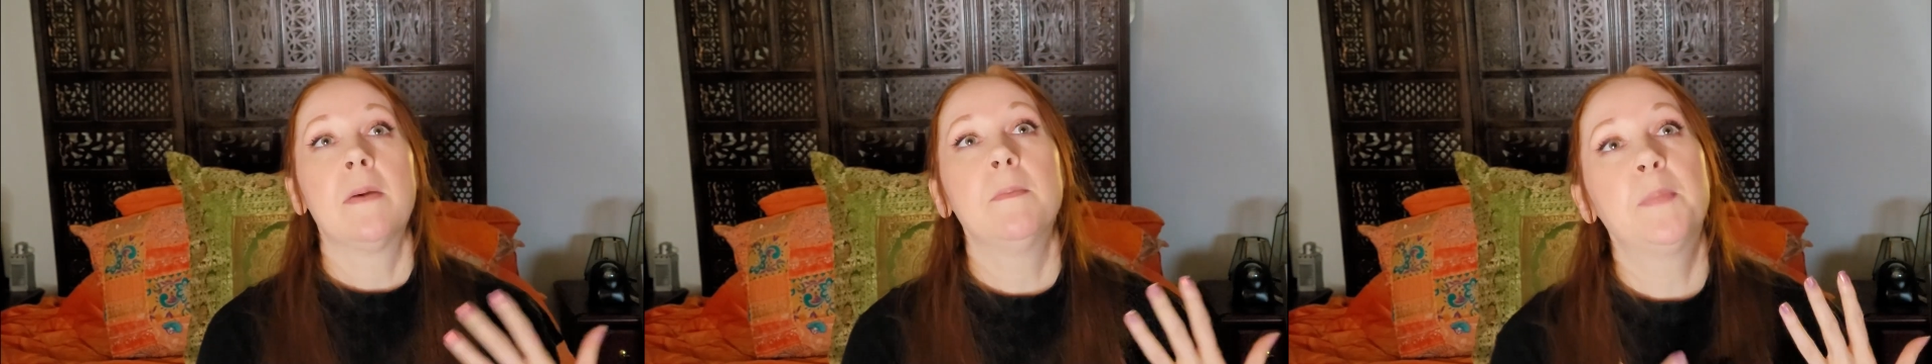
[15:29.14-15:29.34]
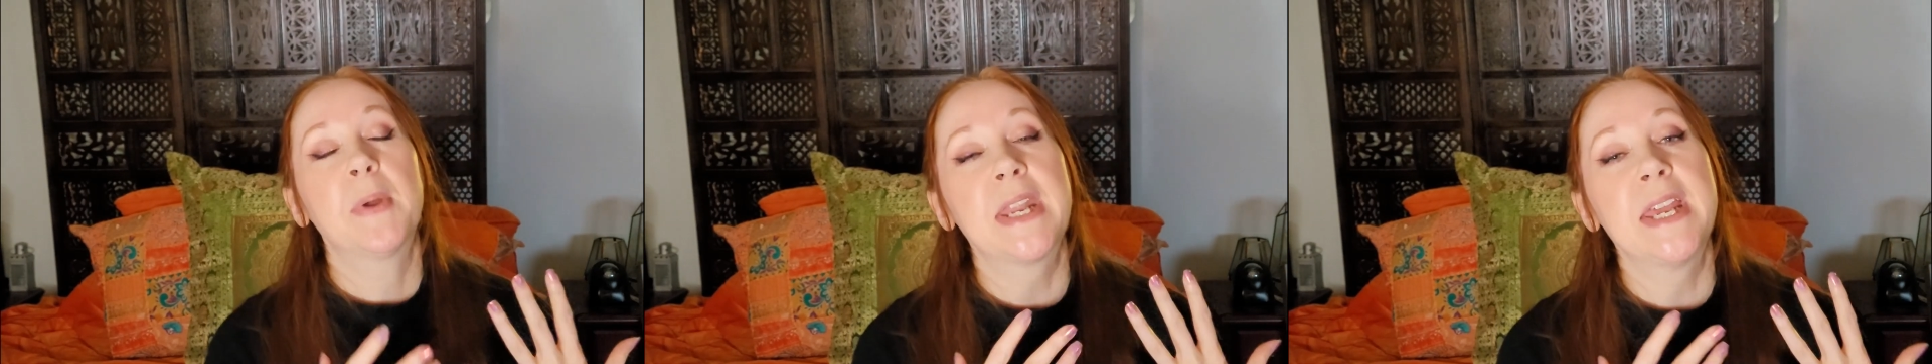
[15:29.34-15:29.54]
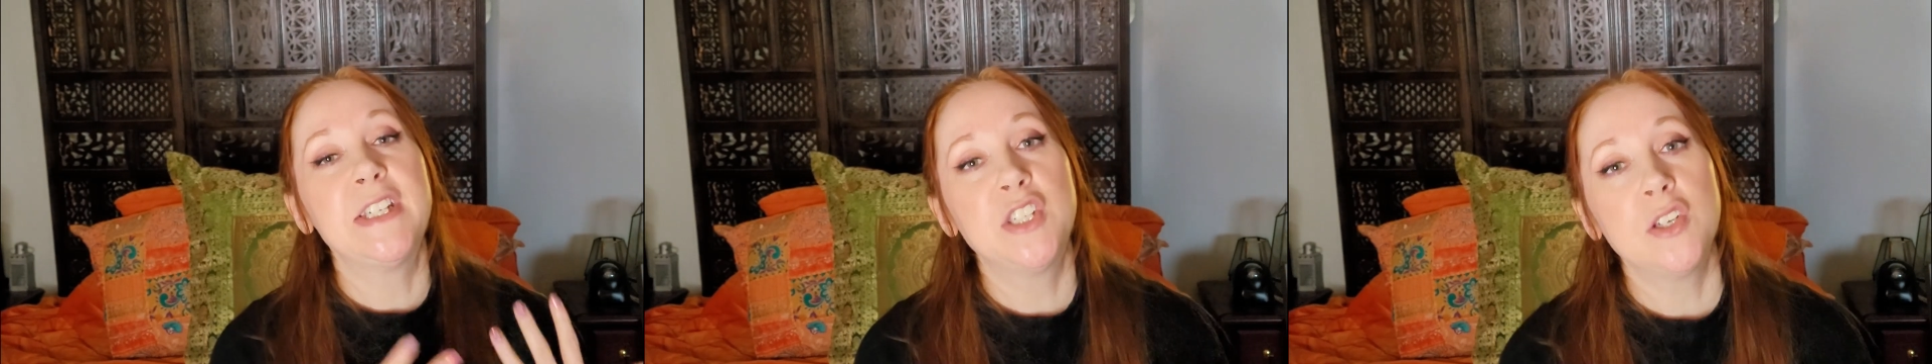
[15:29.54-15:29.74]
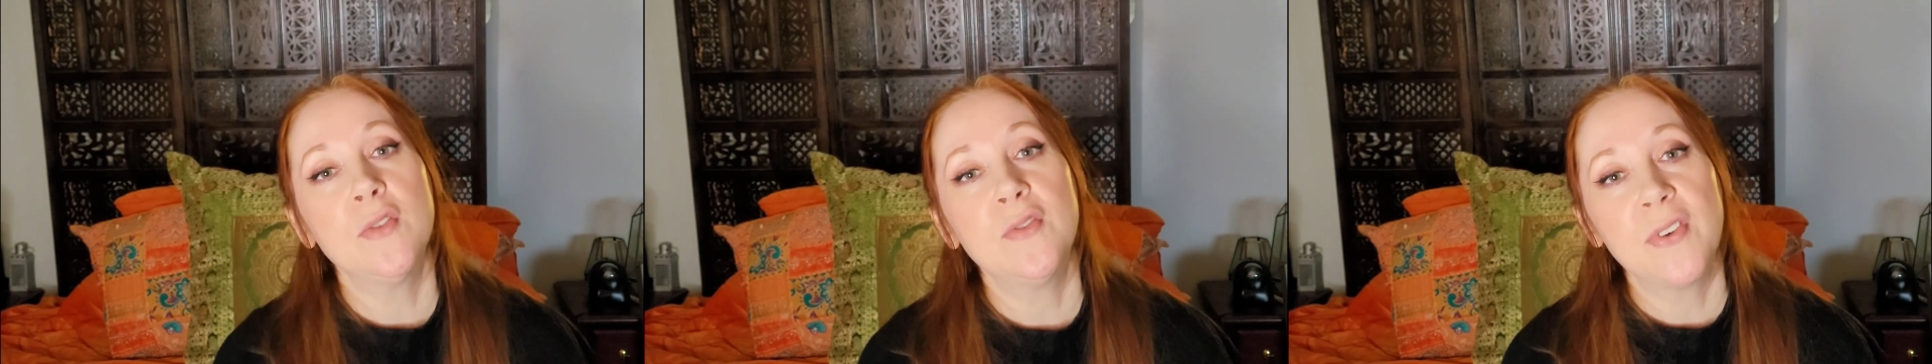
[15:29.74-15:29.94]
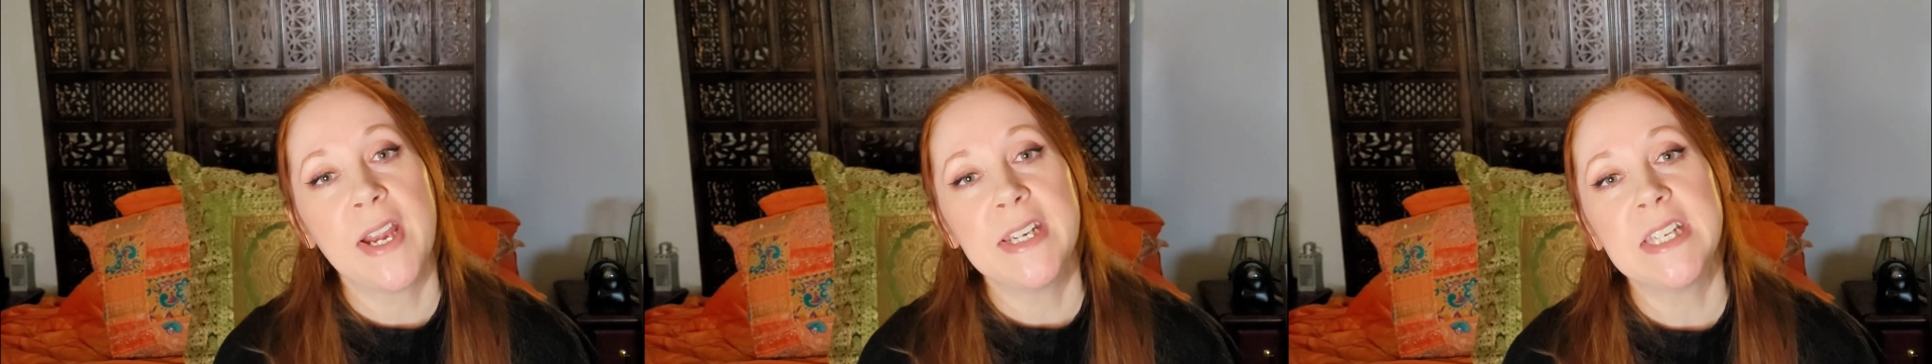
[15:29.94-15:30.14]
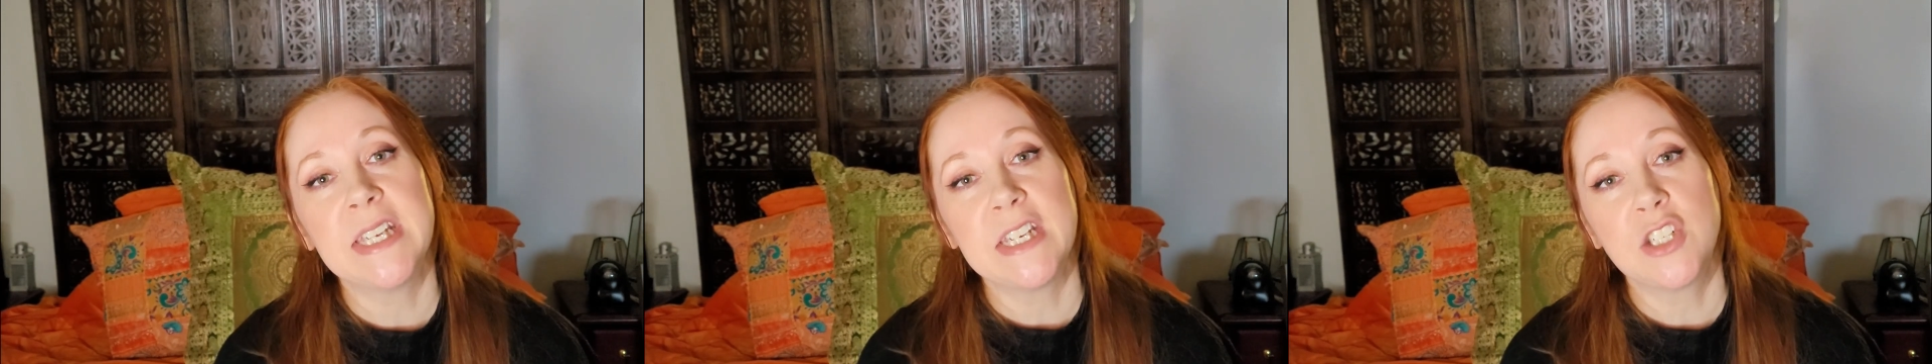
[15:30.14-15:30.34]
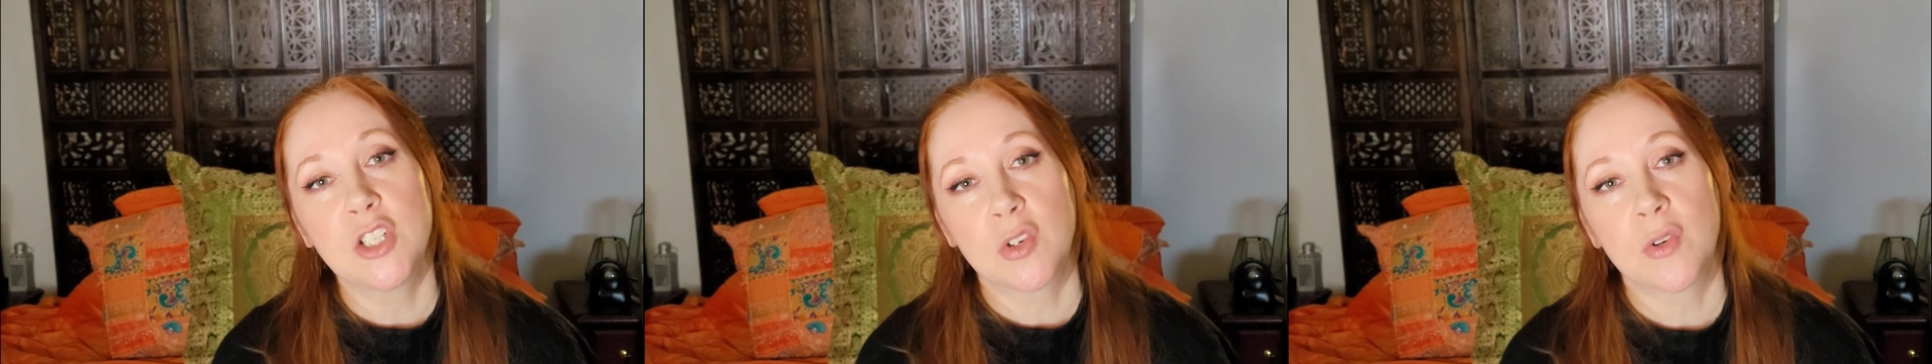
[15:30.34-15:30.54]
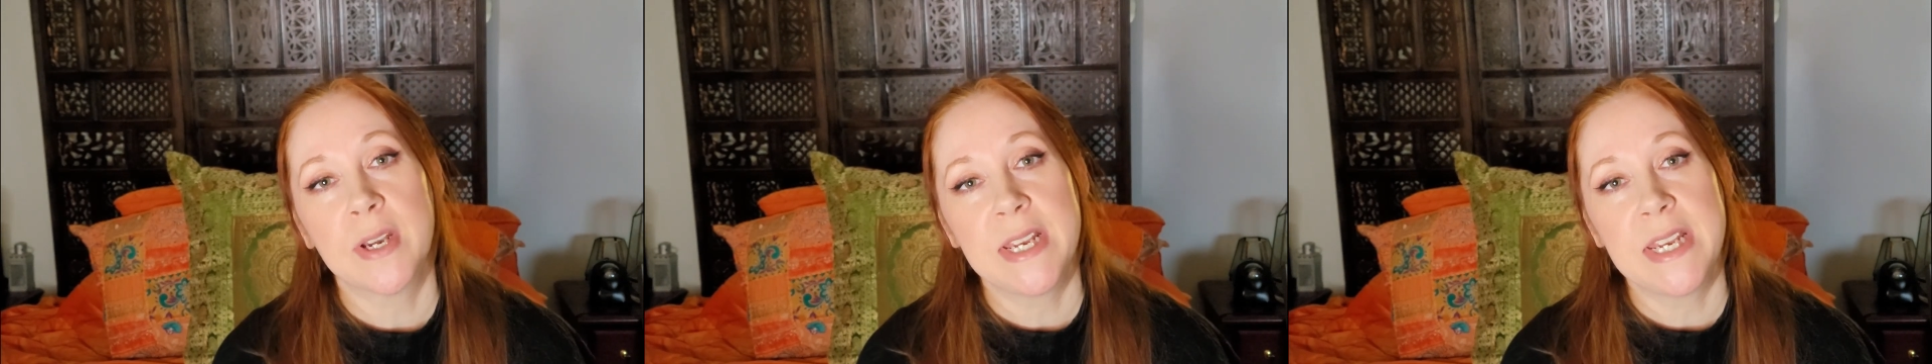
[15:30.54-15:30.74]
But I do find it
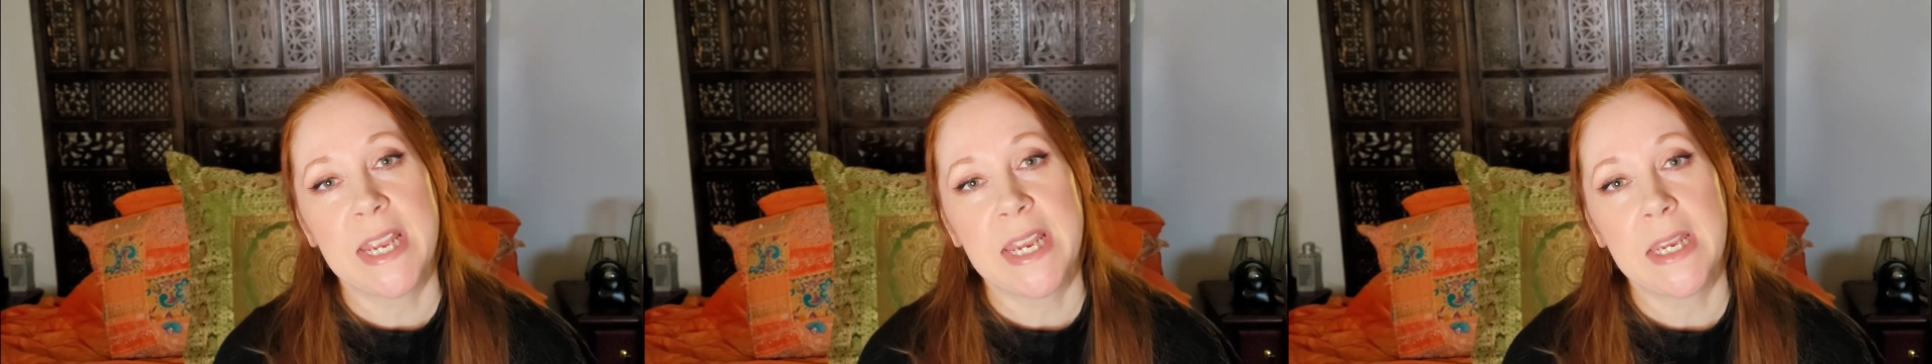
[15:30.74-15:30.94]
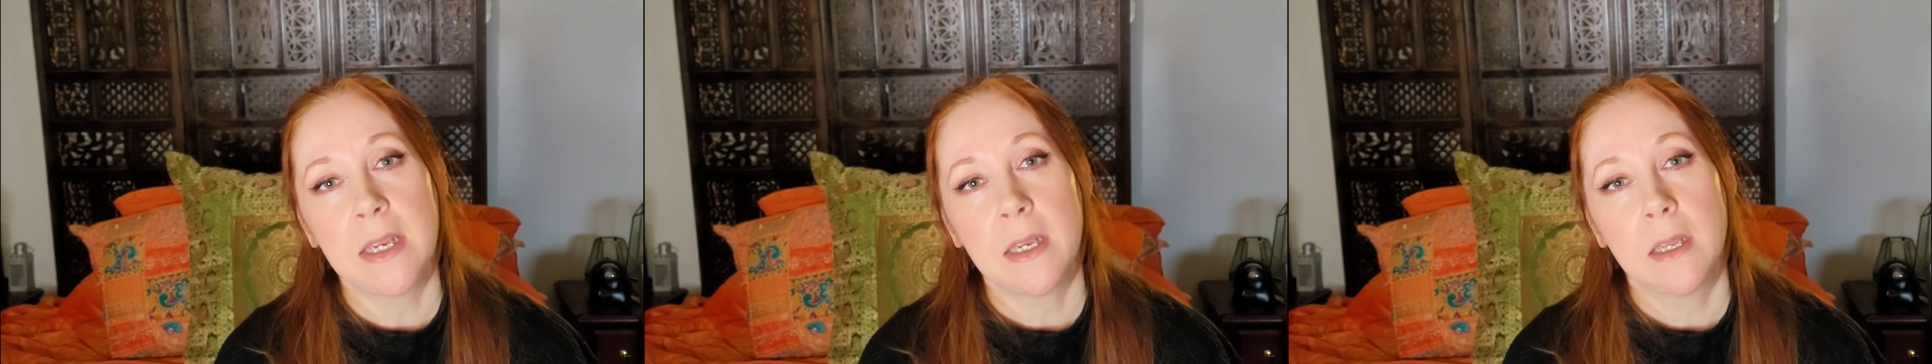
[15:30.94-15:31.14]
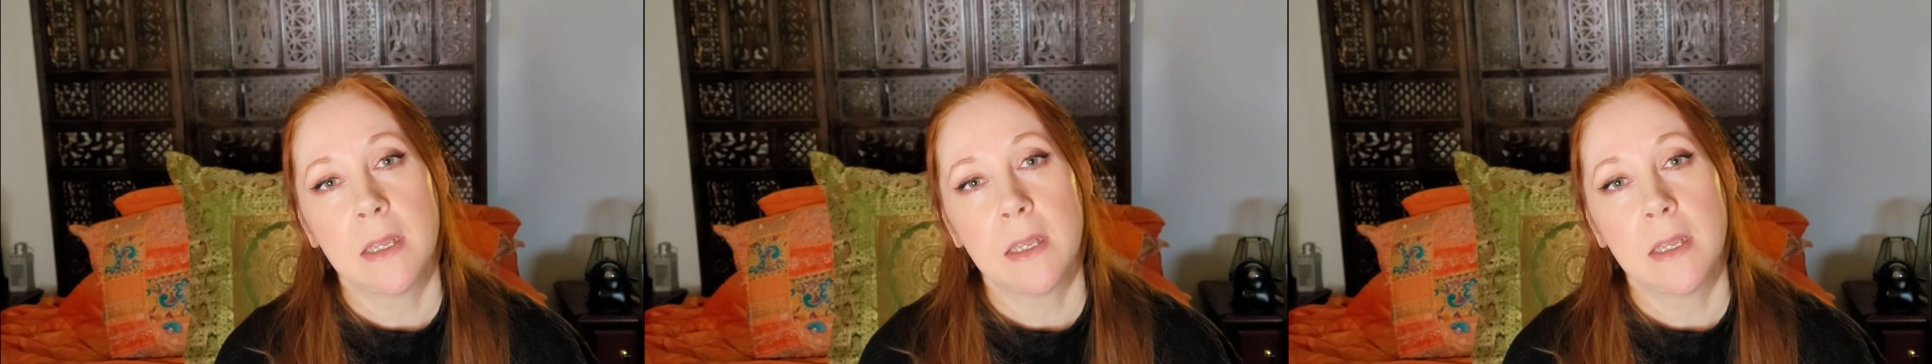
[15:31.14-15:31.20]
intriguing.